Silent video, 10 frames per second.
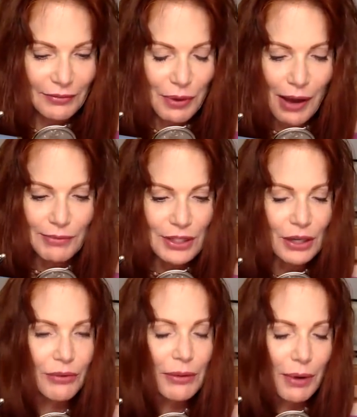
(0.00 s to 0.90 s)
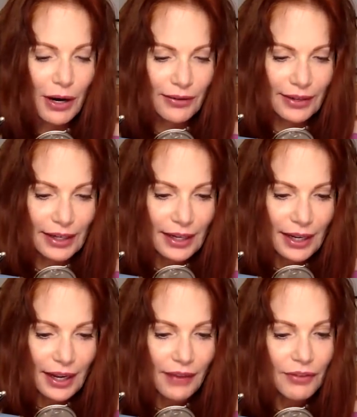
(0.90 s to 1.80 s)
I'm just going to read part of it.
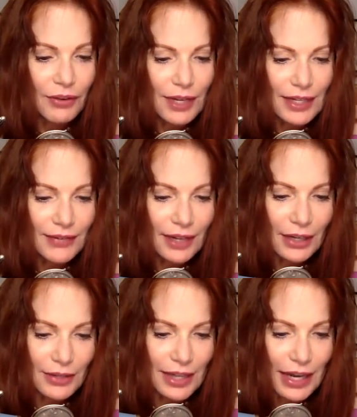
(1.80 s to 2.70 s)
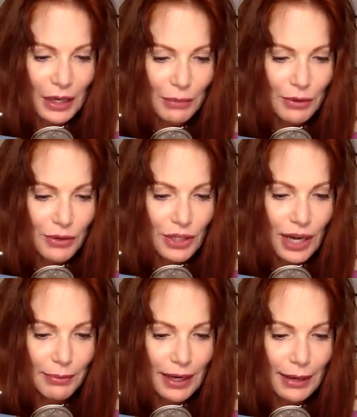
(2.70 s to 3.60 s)
A few dozen videos later, Patricia
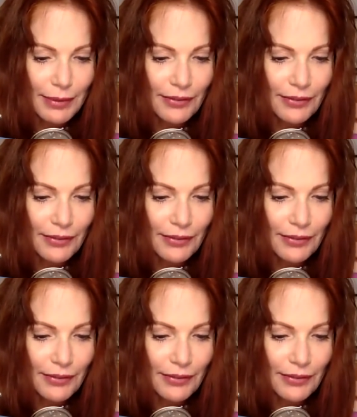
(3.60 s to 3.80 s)
had become a